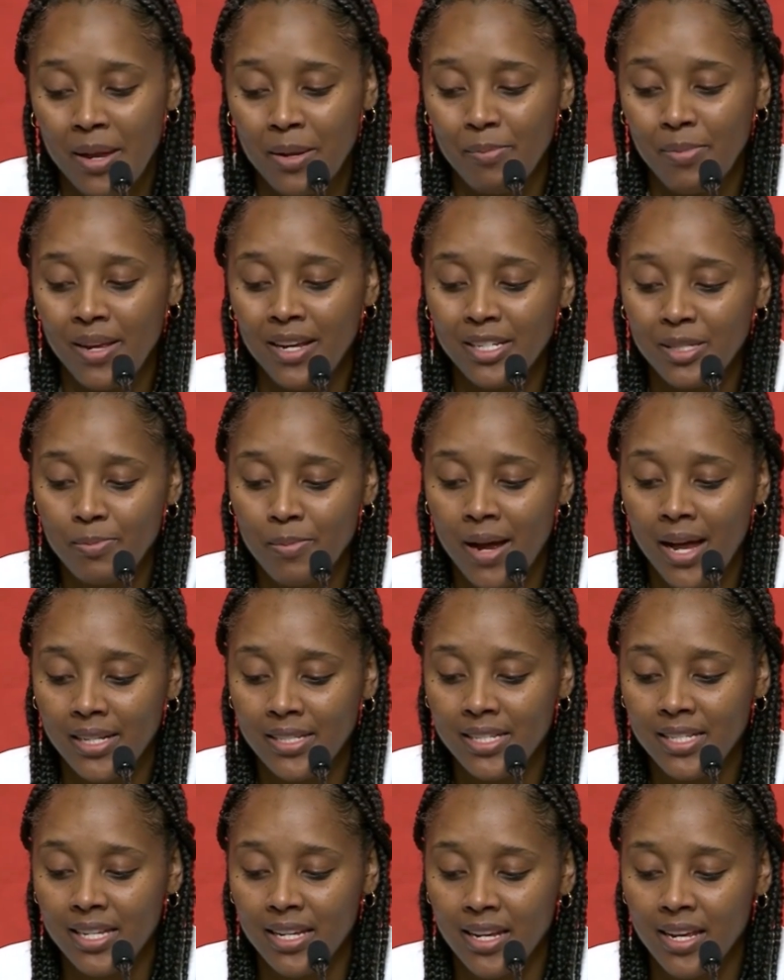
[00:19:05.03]
and pick
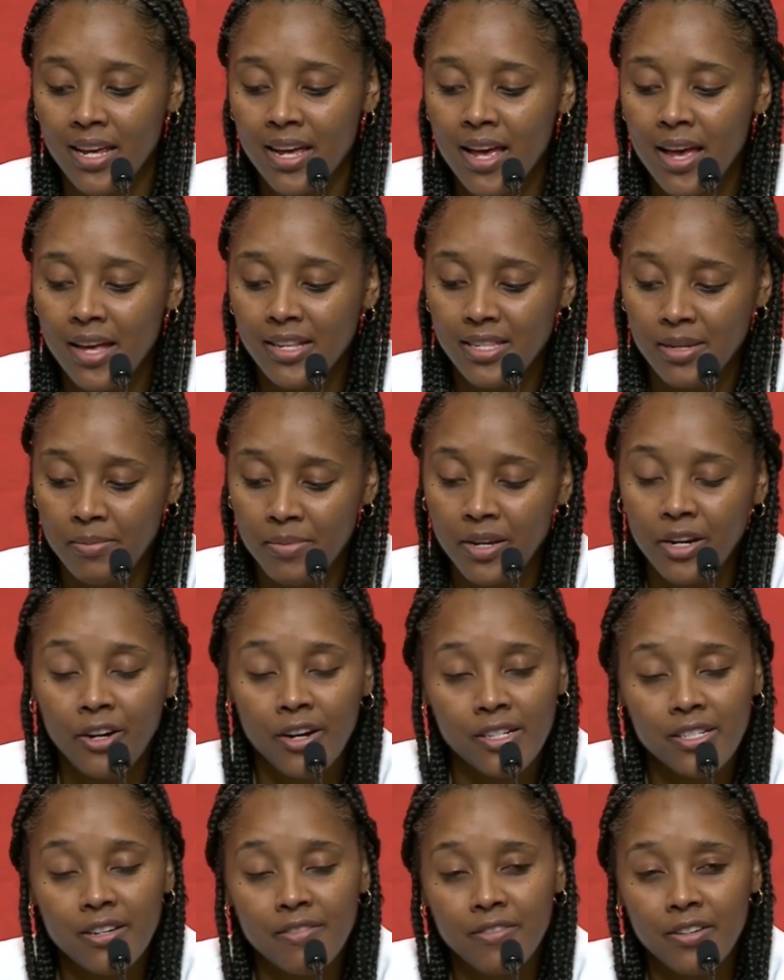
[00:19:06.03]
spots to, to be
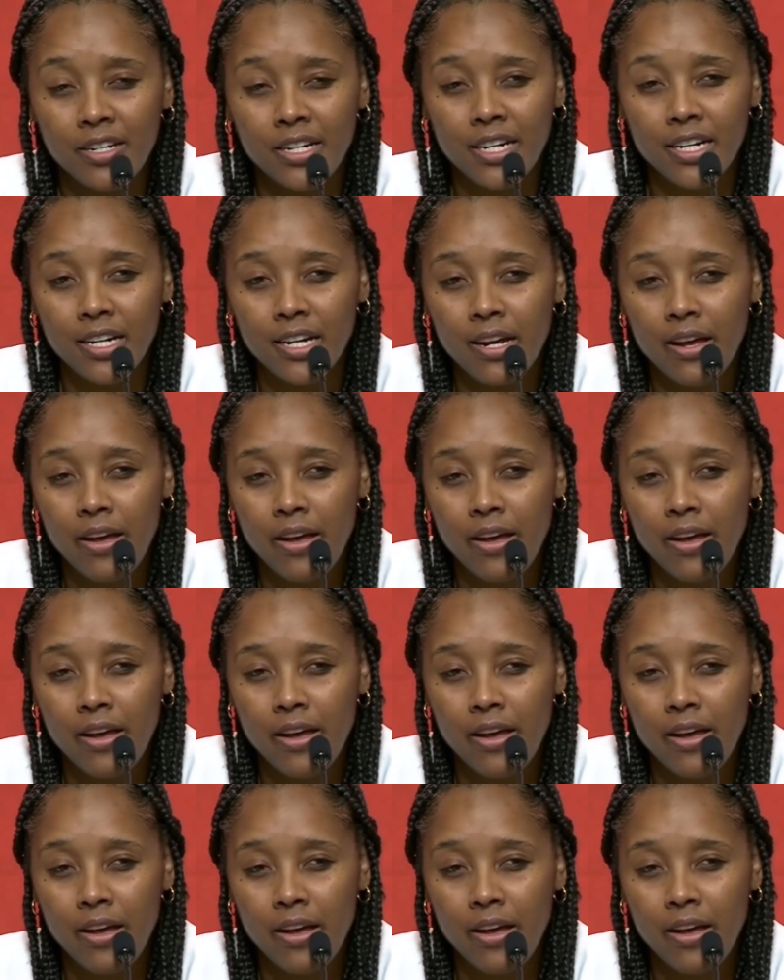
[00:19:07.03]
aggressive on her.